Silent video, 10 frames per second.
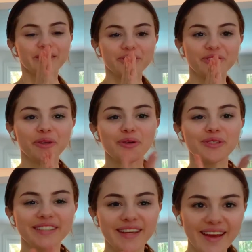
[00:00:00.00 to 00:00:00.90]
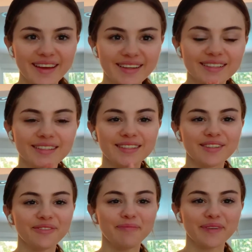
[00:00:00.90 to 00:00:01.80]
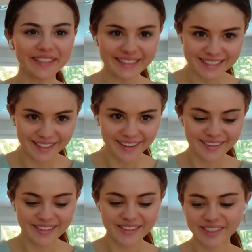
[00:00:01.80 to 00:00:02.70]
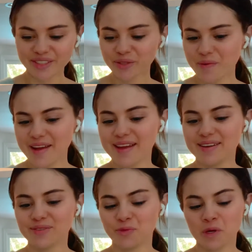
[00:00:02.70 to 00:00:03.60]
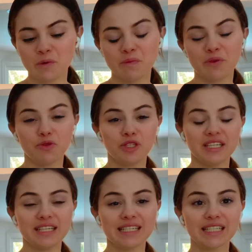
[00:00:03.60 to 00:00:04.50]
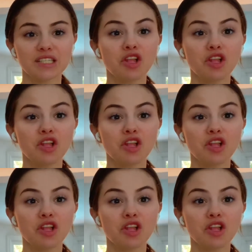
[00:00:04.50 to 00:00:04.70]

So today is the big day. This is when Rare Beauty is